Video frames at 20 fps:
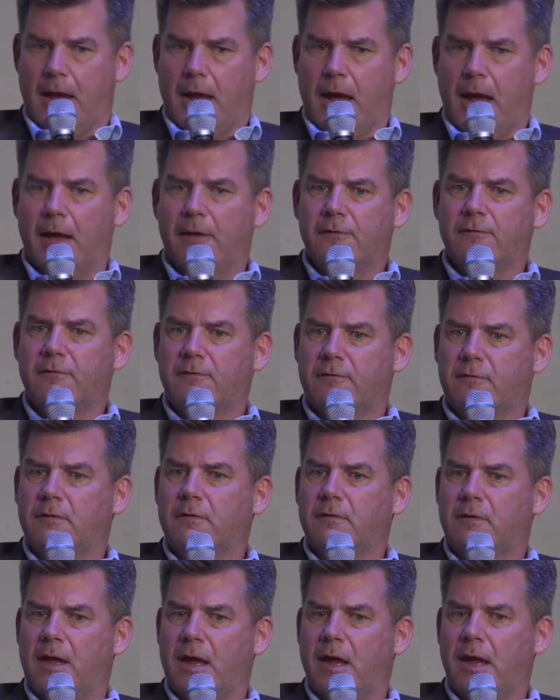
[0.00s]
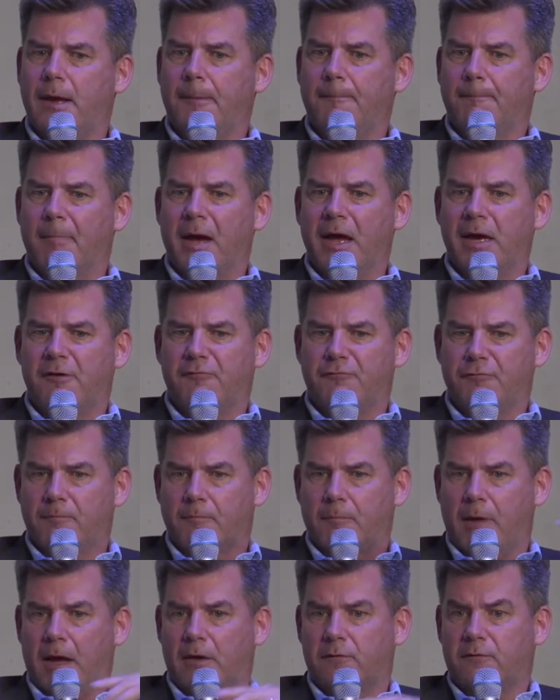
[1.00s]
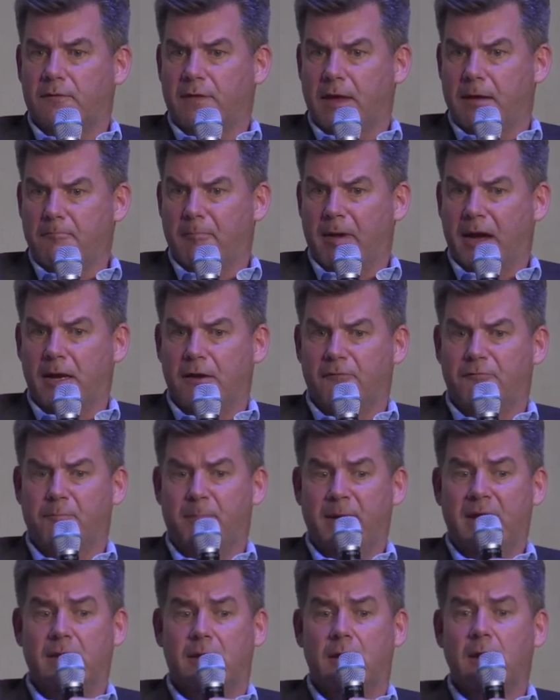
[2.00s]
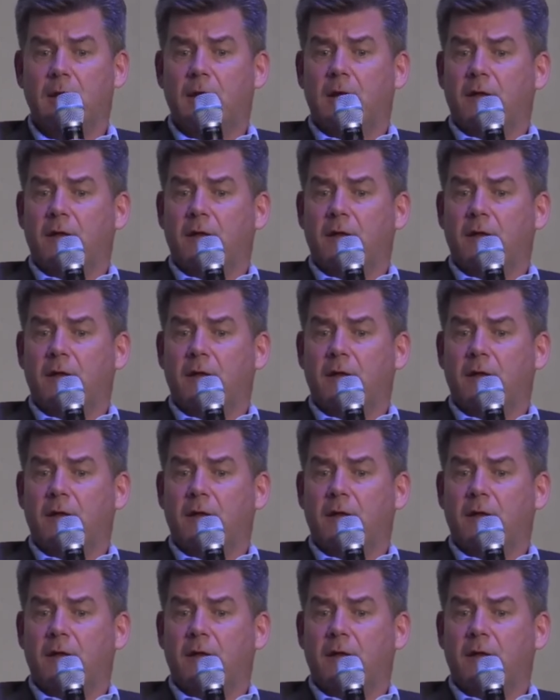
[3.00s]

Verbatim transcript: as they might have as they might have been.